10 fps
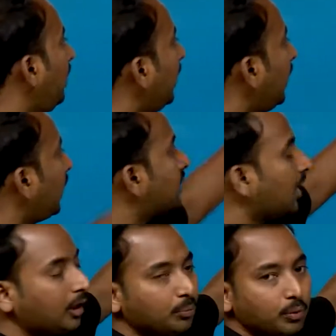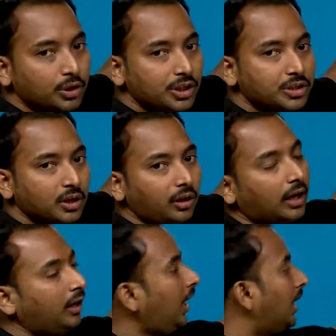exact position
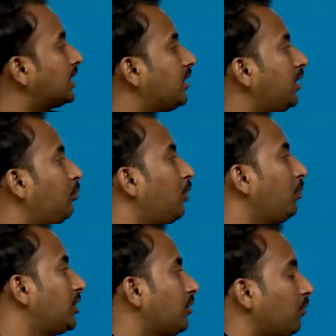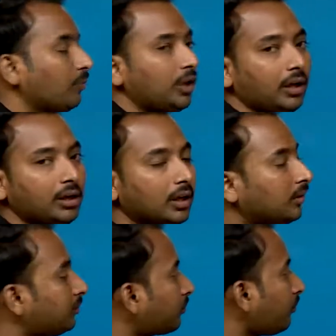and exact momentum of the
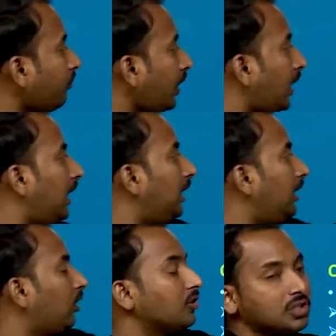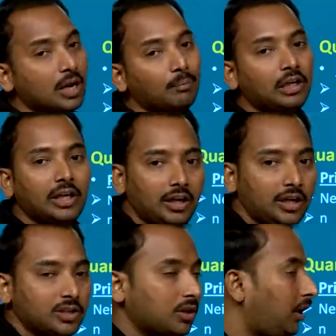electron
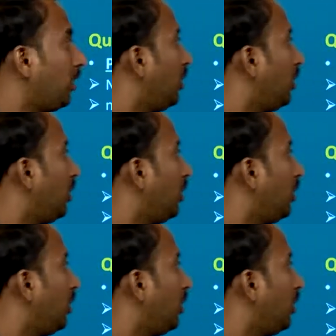simultaneously.